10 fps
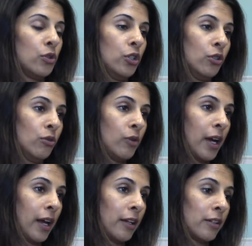new
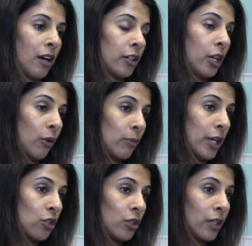and ongoing
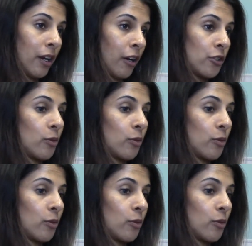patient care,